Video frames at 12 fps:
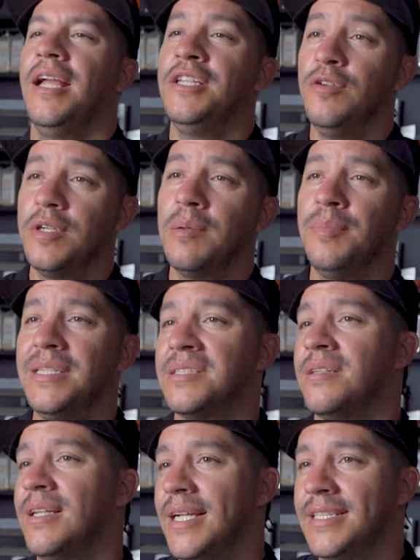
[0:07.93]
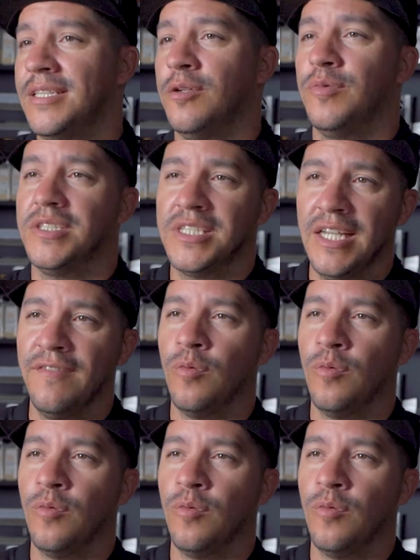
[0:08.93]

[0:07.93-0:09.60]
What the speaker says: and you can be selected to receive